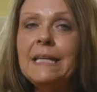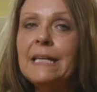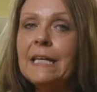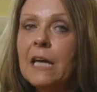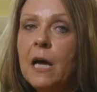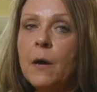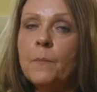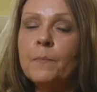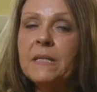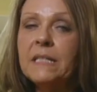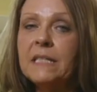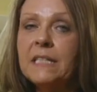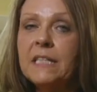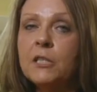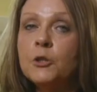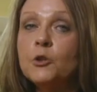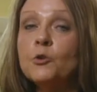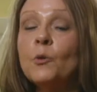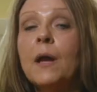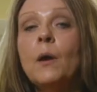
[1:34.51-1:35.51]
income
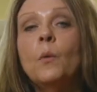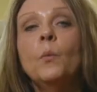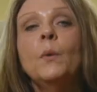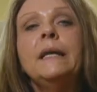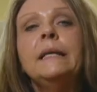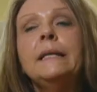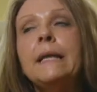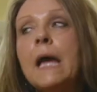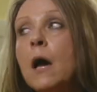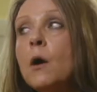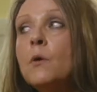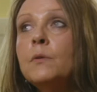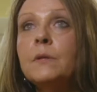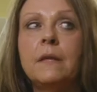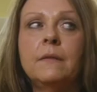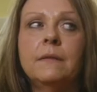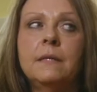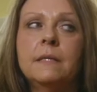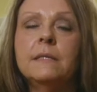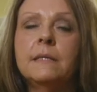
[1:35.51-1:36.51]
potential, and we know
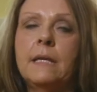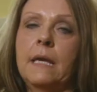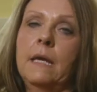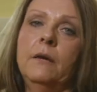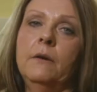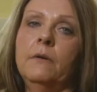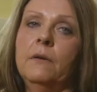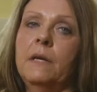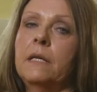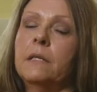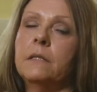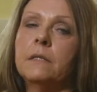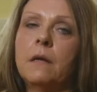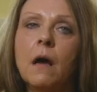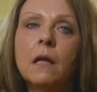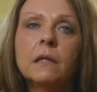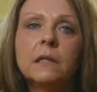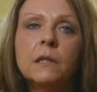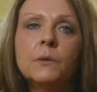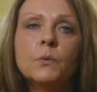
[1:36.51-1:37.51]
that this area,
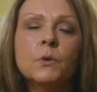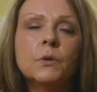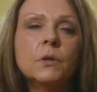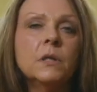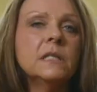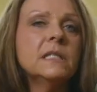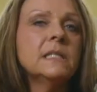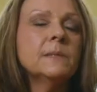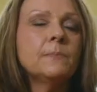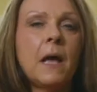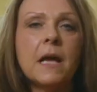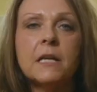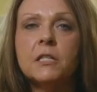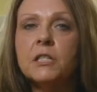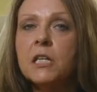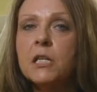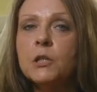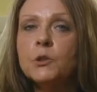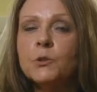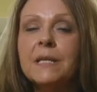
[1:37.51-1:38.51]
Dollywood,
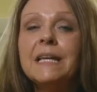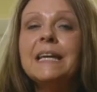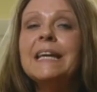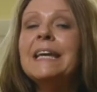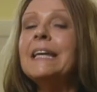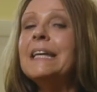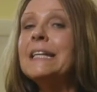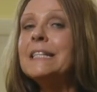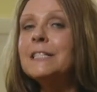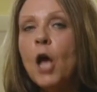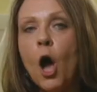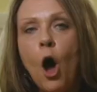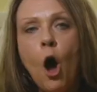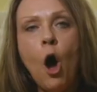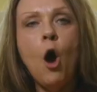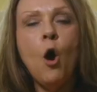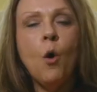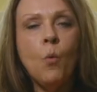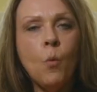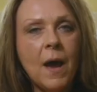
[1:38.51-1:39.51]
Splash Country, it's
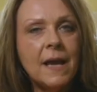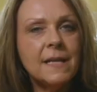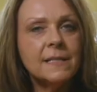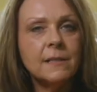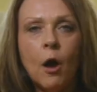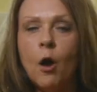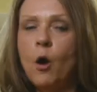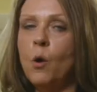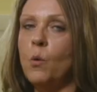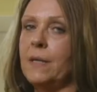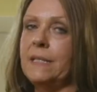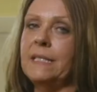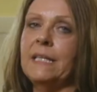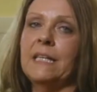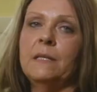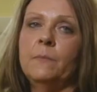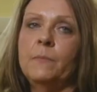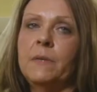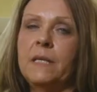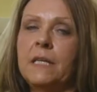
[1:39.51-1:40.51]
always, always
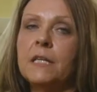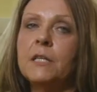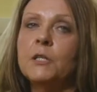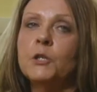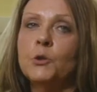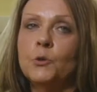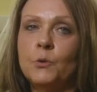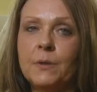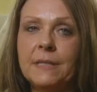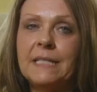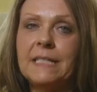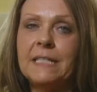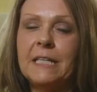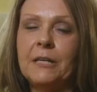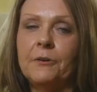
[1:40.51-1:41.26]
gonna be a tourist